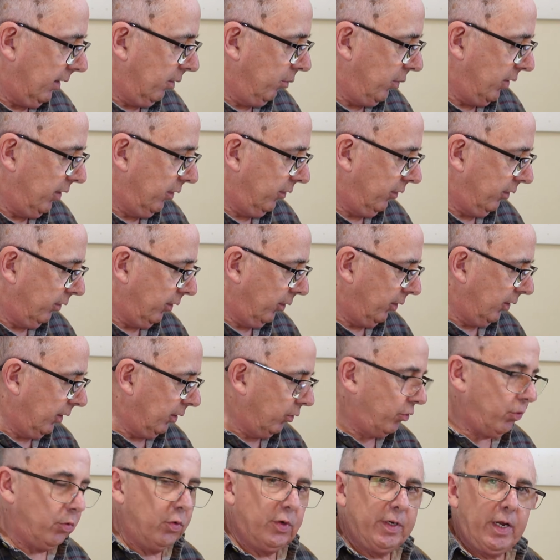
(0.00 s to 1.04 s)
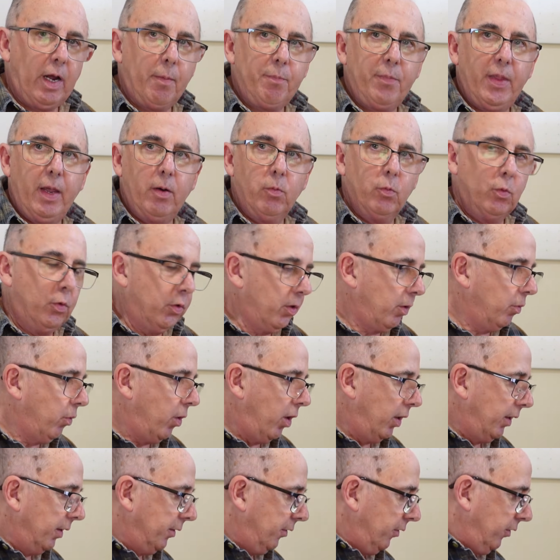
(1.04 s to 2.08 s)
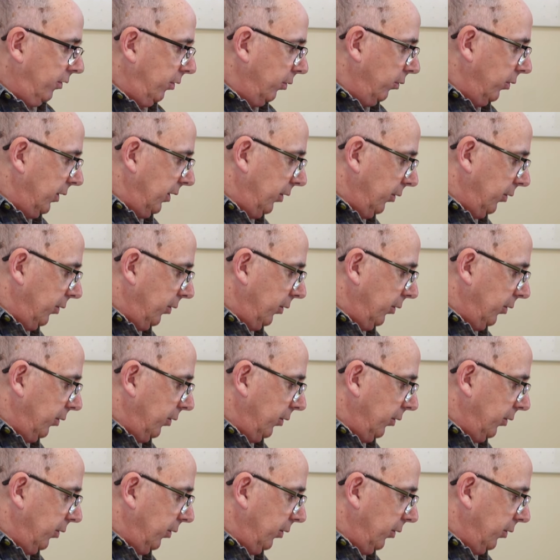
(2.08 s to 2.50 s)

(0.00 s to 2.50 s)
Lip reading: be soaked, drawing up that water while we're